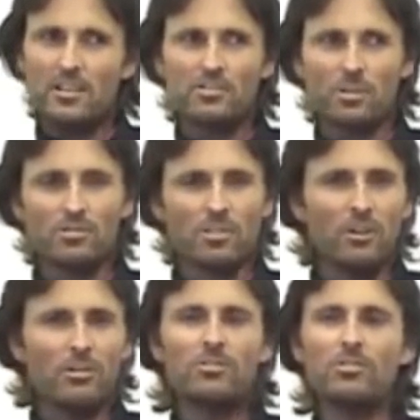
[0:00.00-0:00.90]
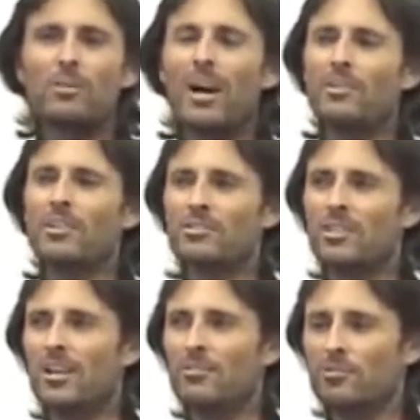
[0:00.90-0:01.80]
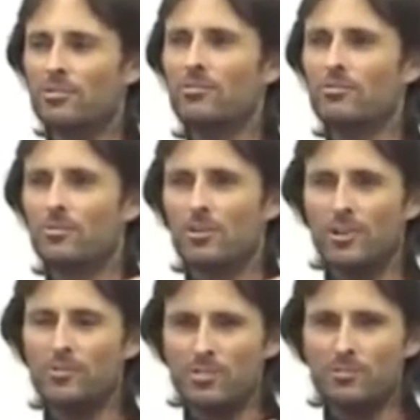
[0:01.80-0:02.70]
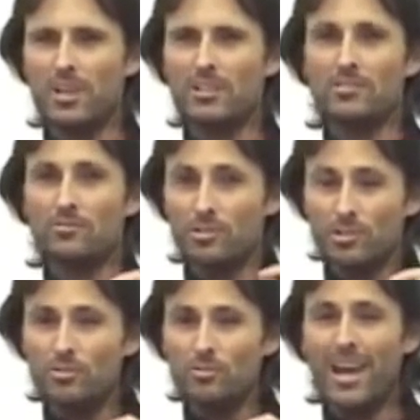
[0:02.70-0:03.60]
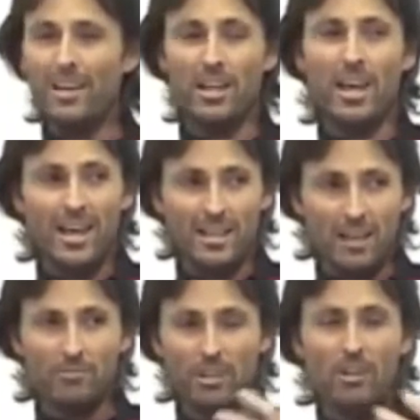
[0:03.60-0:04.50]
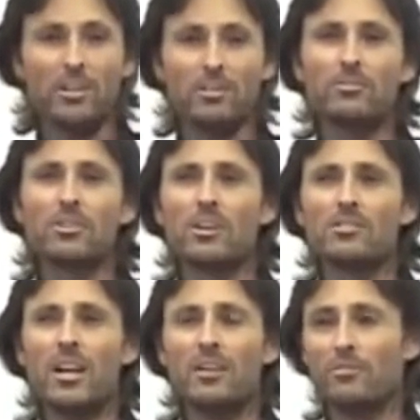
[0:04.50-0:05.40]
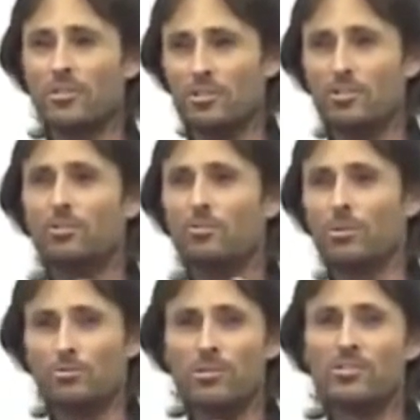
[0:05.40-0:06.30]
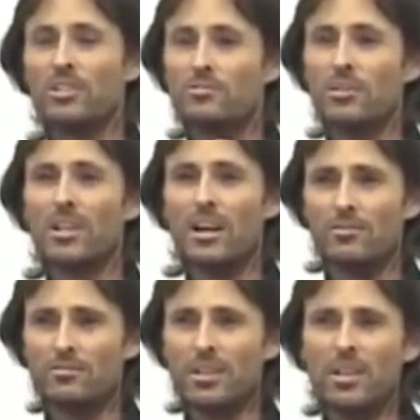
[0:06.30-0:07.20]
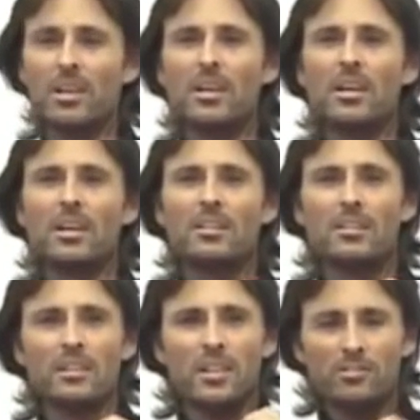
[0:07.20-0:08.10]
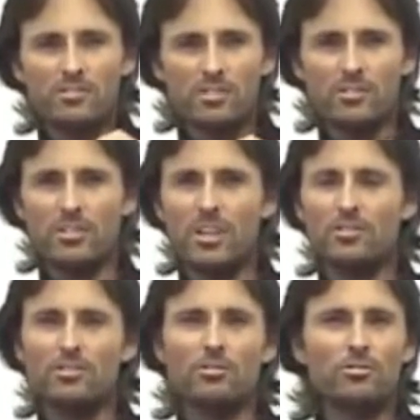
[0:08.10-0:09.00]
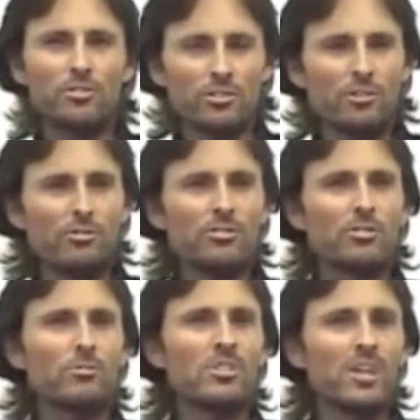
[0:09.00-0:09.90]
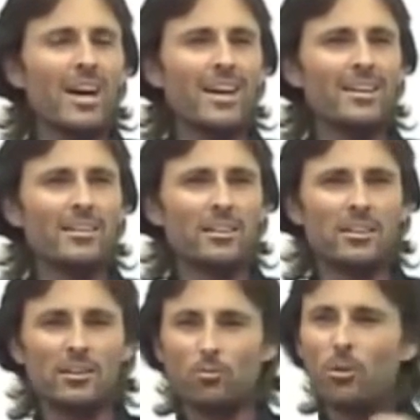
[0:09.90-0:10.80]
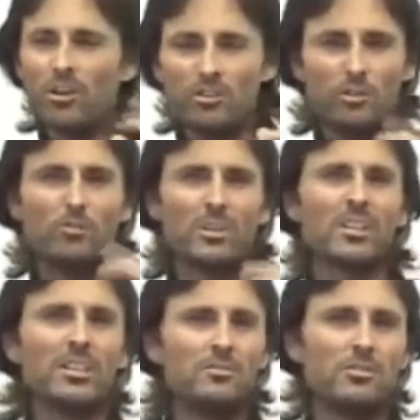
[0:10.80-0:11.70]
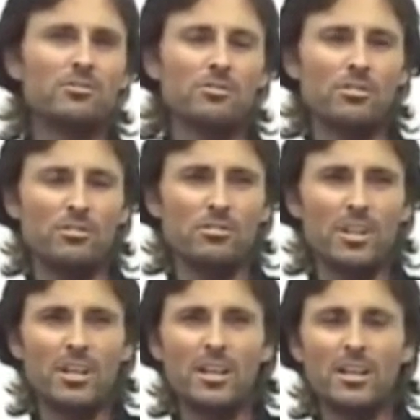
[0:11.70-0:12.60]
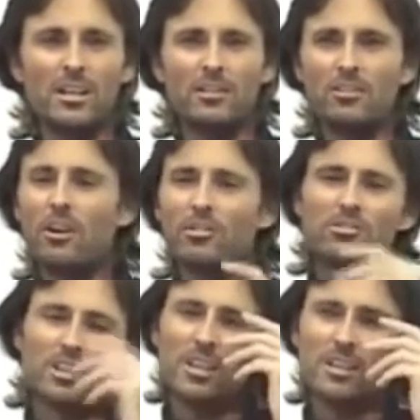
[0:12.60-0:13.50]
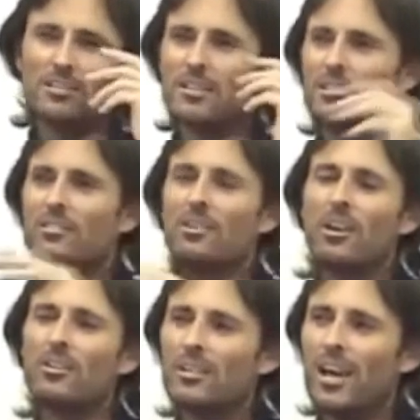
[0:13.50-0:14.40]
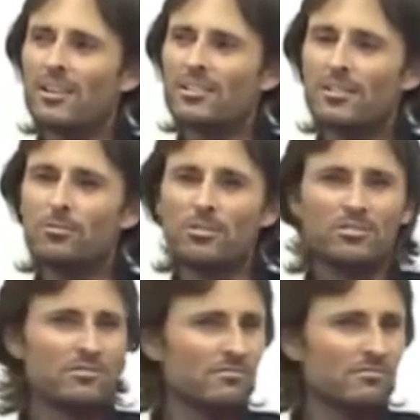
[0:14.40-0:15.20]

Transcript: So as long as you are in a state of truth from God's perspective, you and have a longing for God's love, you will receive her love. The instant that you choose to retain what you believe is true, not seeing that God actually would